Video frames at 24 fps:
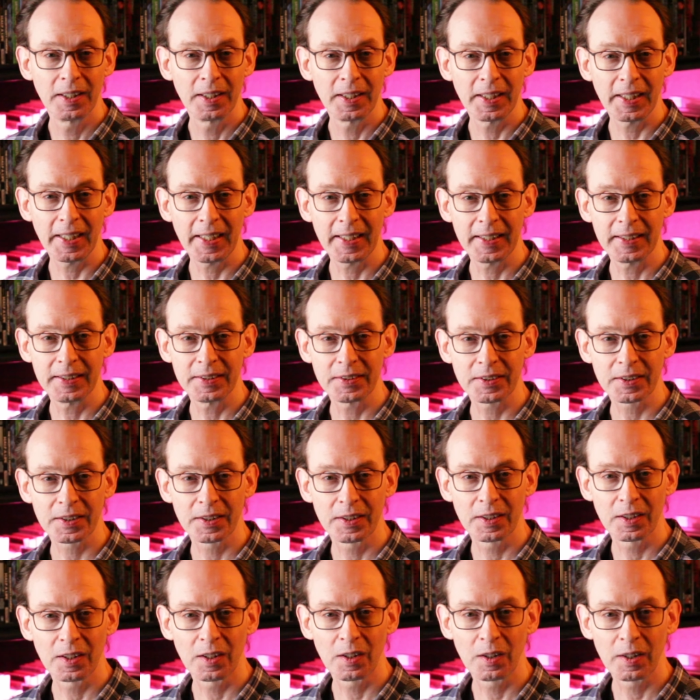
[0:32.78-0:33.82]
and
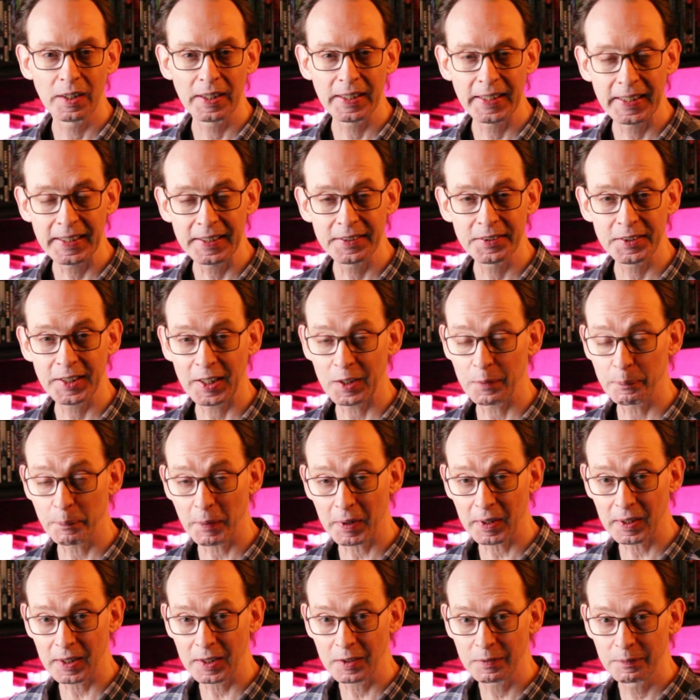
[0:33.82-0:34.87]
he is at a
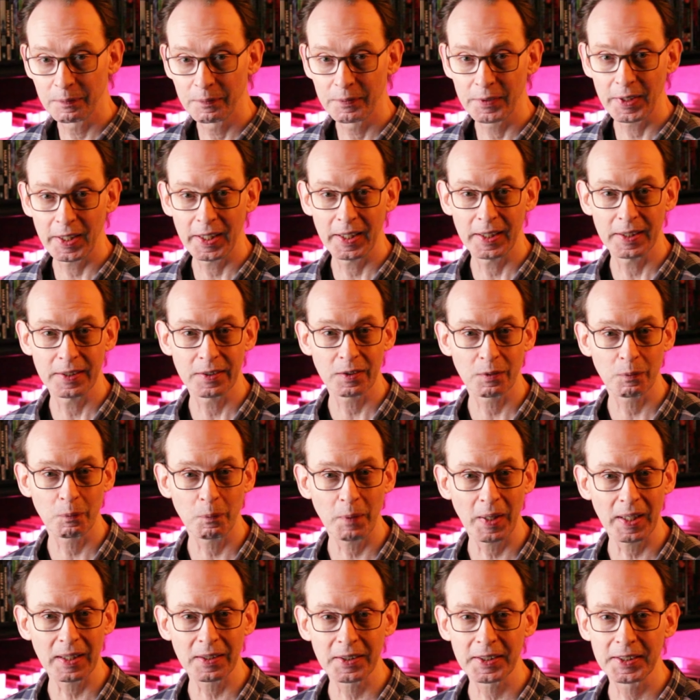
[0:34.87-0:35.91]
bar, and
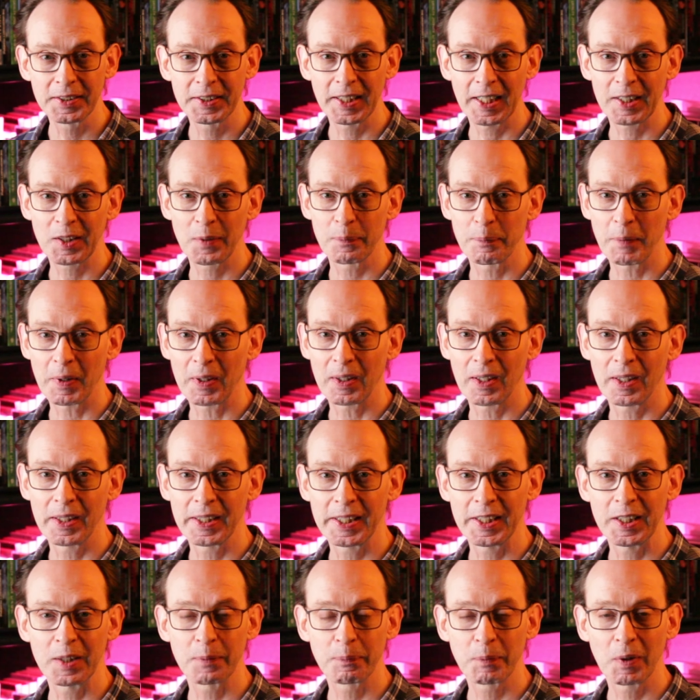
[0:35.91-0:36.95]
while he's at the bar
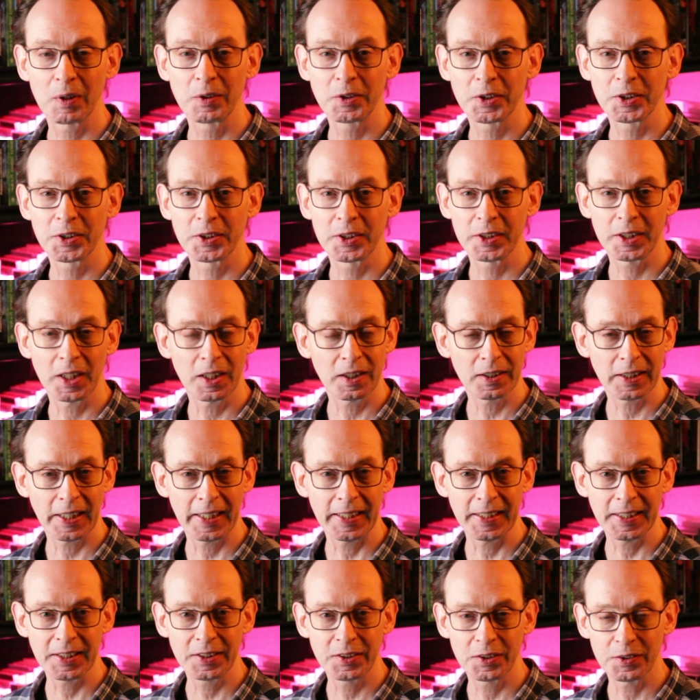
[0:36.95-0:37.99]
he approaches a young
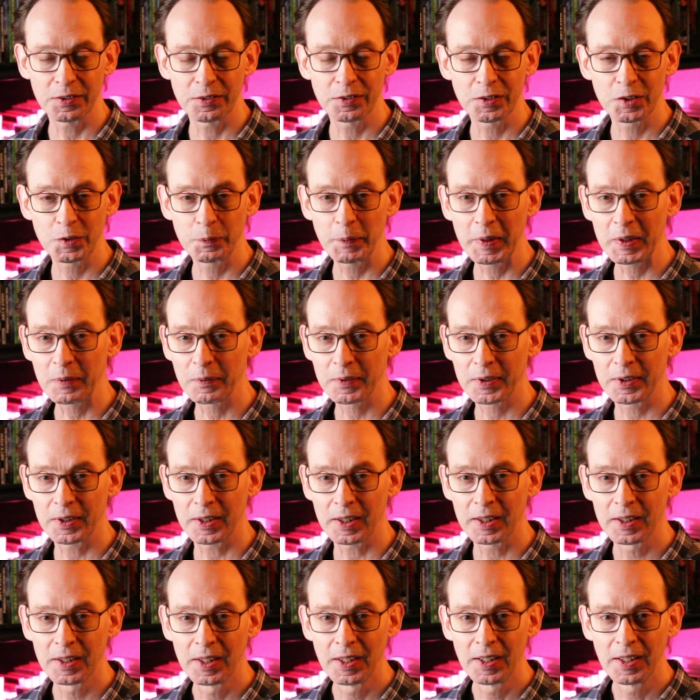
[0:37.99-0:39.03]
lady to speak with her,